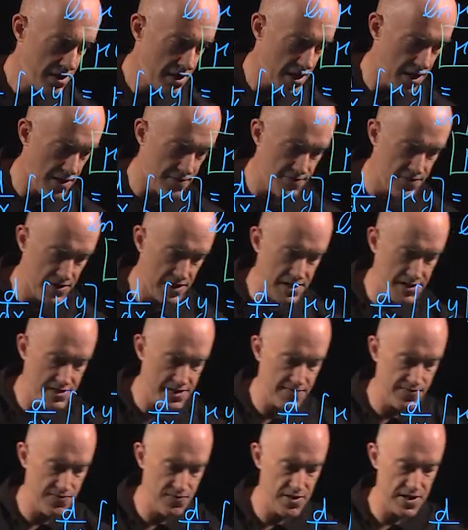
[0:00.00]
of the
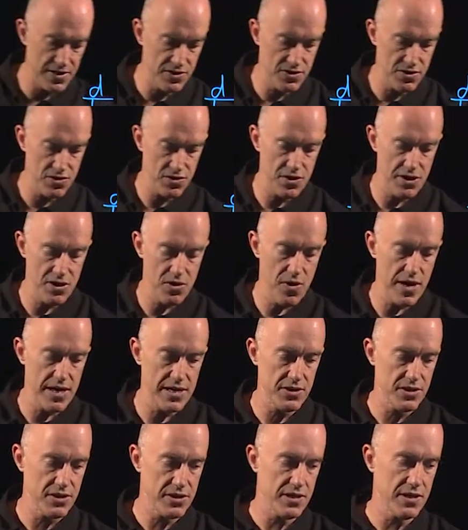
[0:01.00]
differential
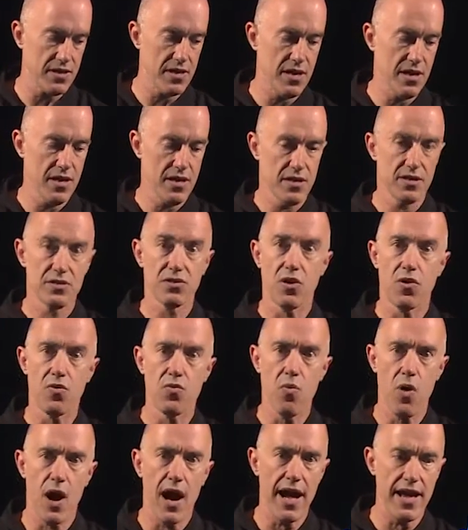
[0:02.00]
equation. So
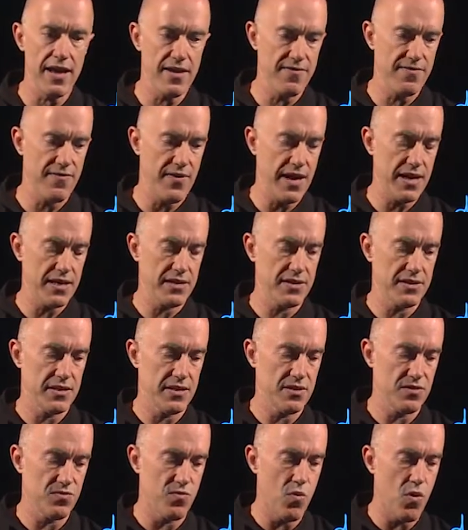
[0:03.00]
y of x
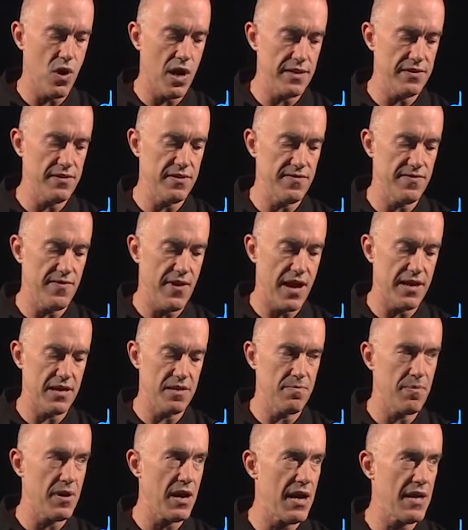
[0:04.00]
is 1
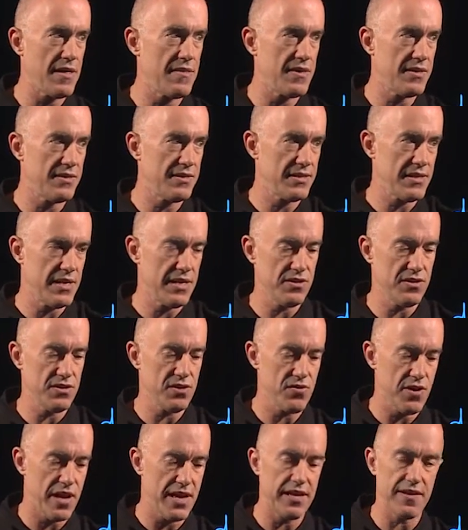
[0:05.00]
divided by this
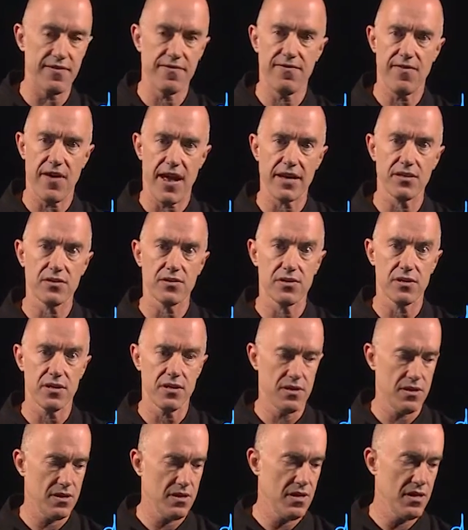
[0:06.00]
integrating
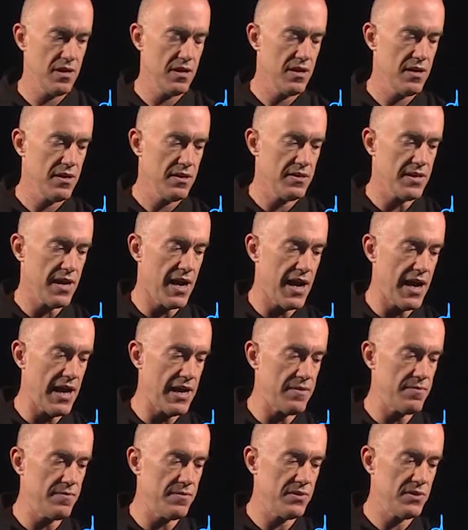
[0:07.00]
factor
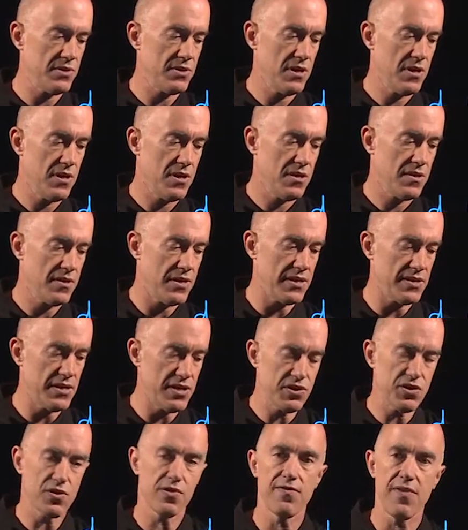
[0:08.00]
times the
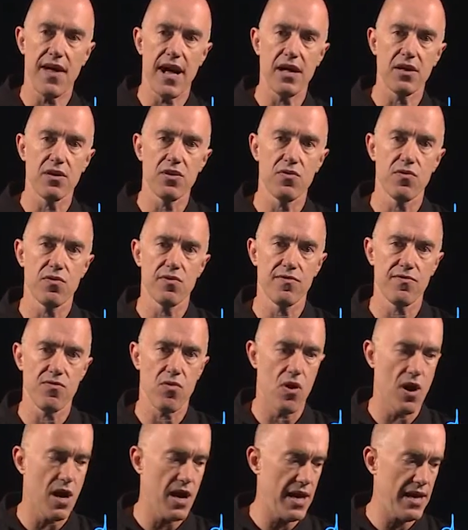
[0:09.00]
initial value of
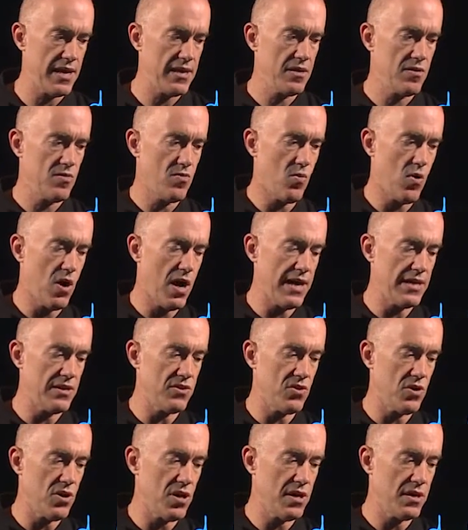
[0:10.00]
y, y
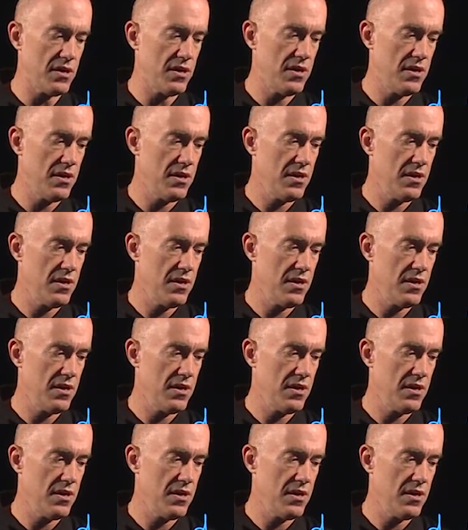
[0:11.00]
naught,